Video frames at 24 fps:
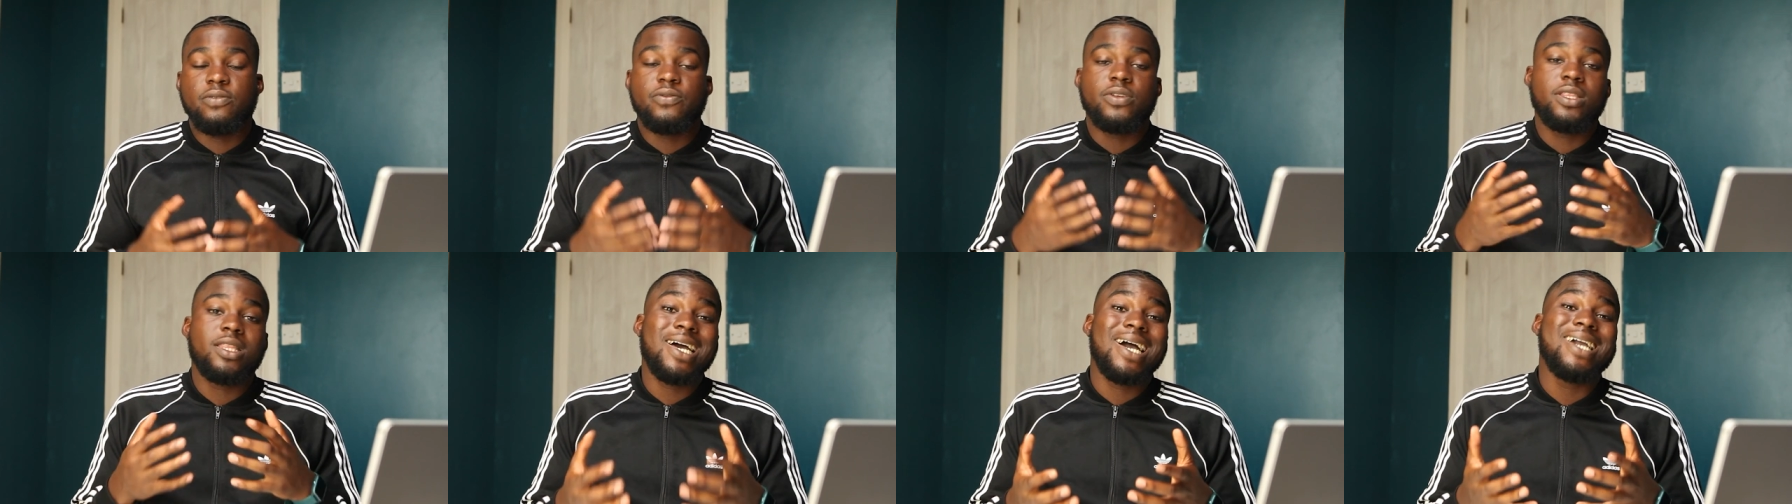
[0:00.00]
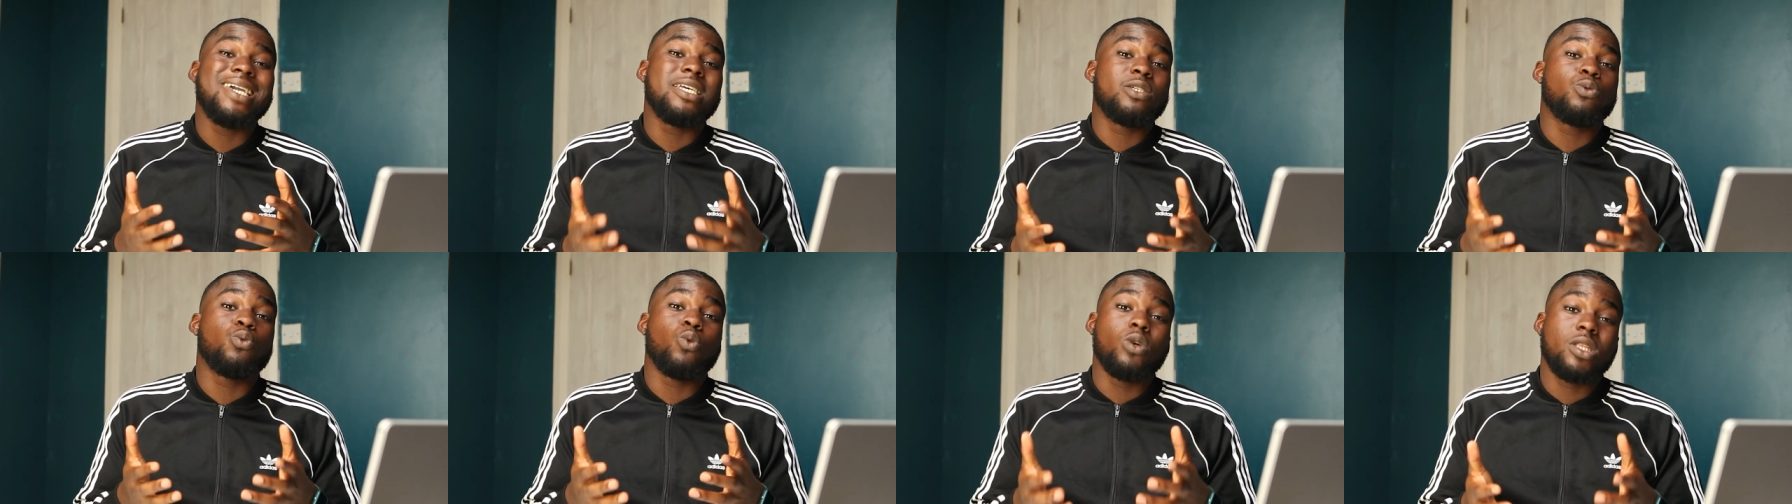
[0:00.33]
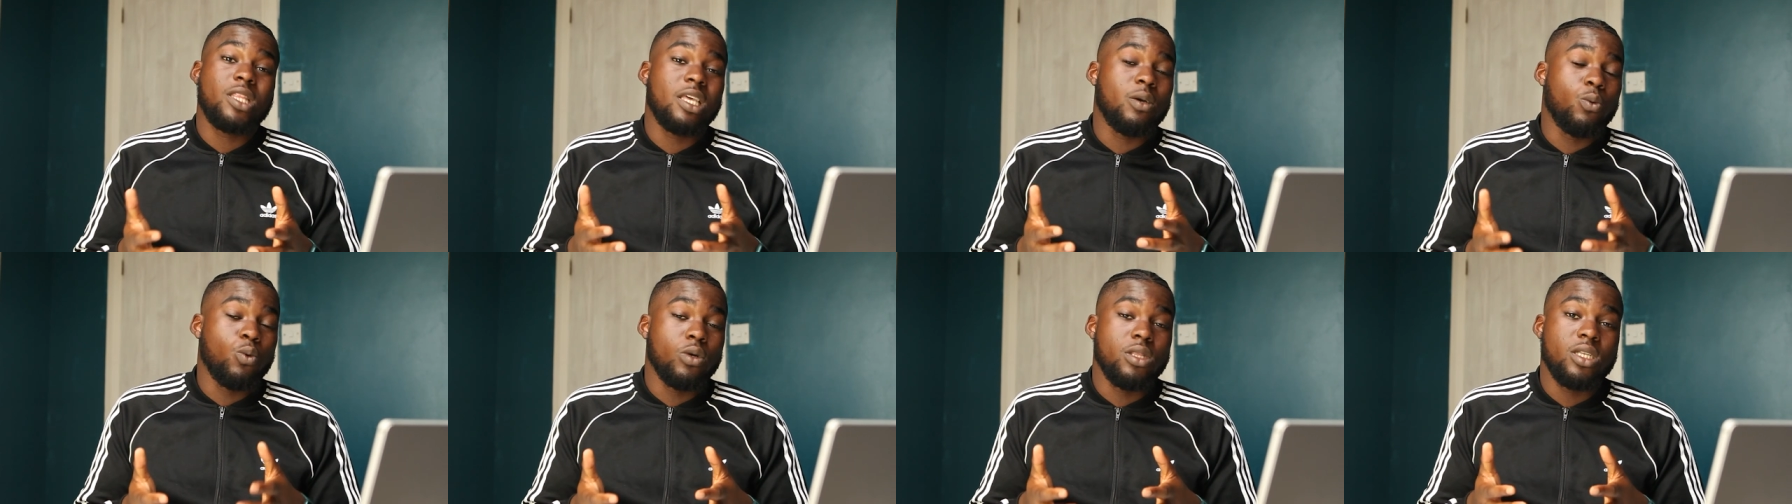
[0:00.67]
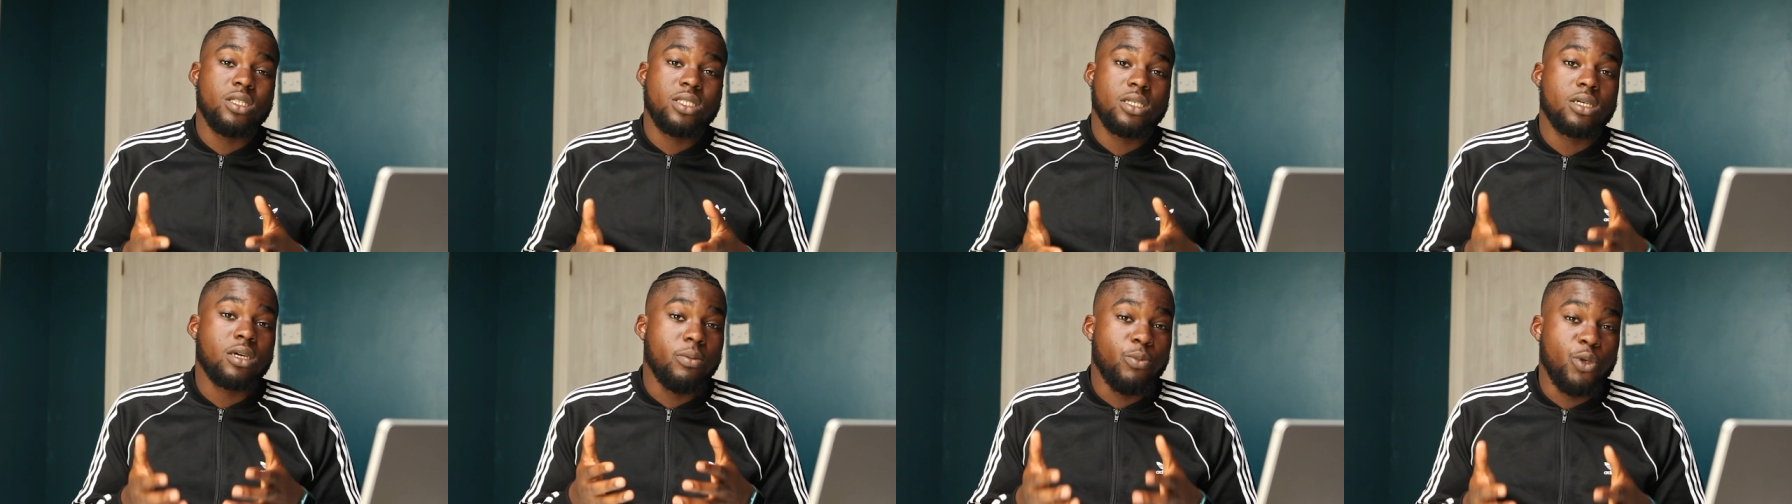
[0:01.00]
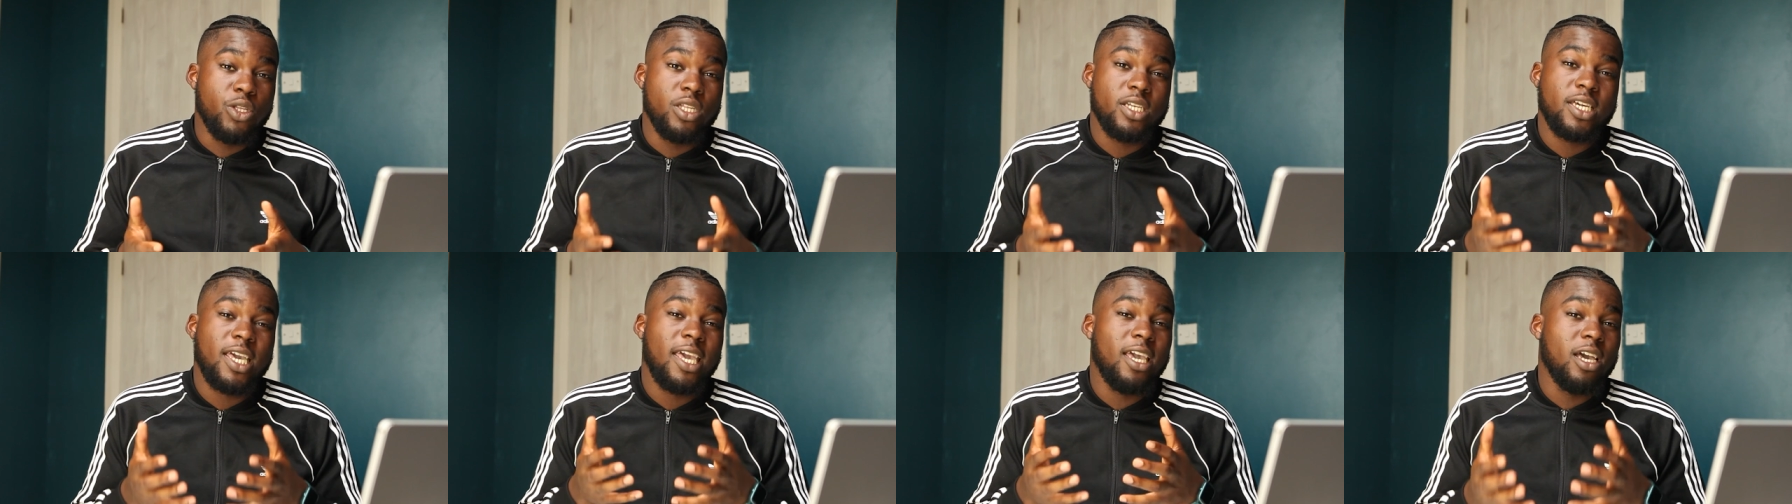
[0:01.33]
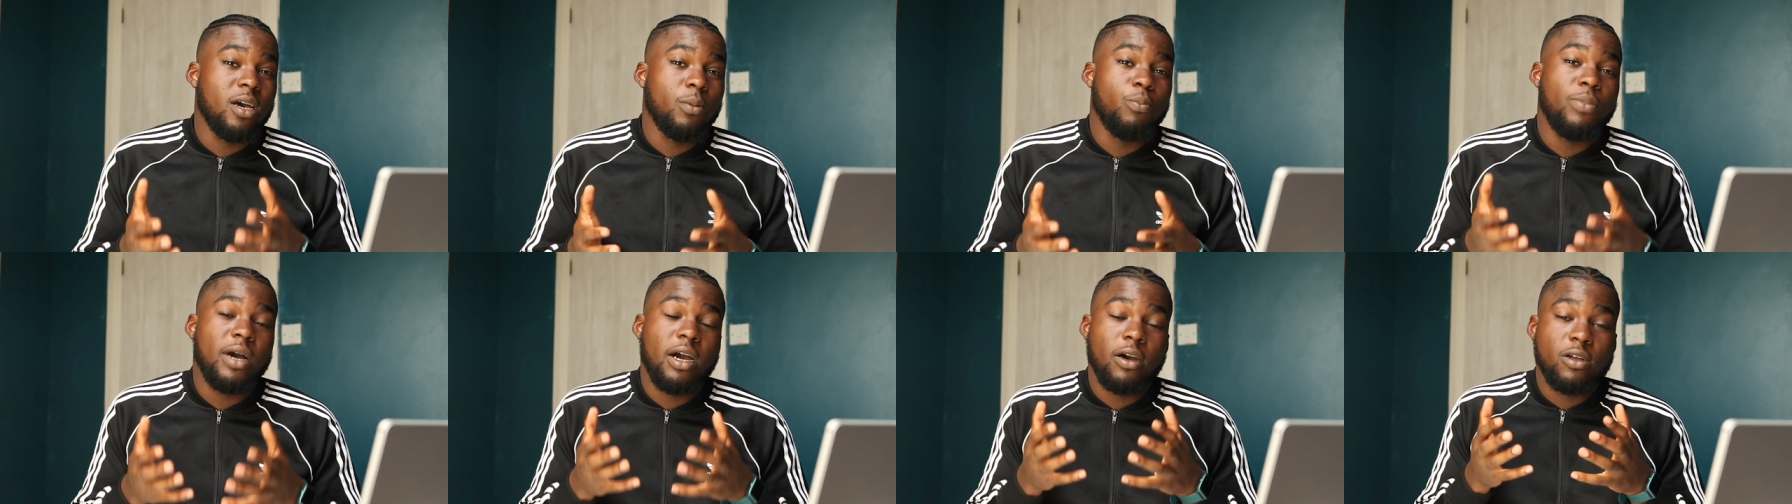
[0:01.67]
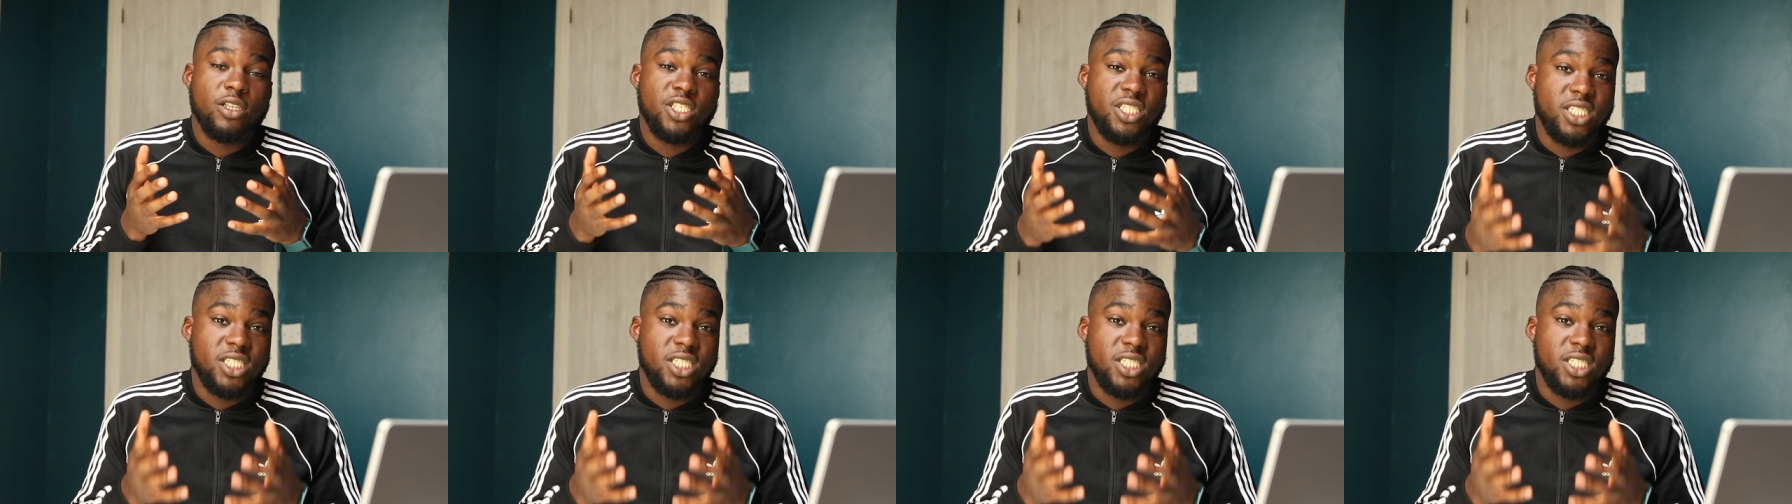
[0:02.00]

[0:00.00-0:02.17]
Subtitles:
and that is what they wanted to communicate about